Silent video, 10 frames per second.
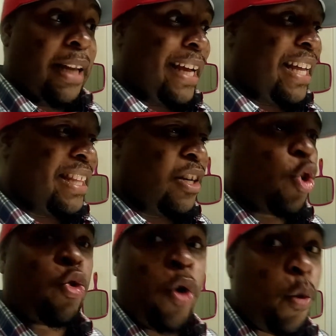I think
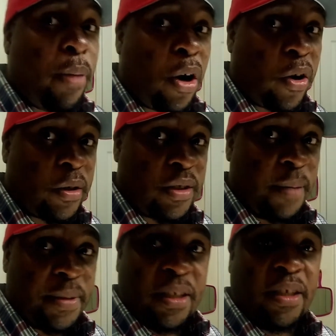a crowbar or
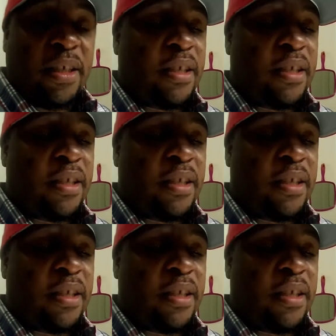something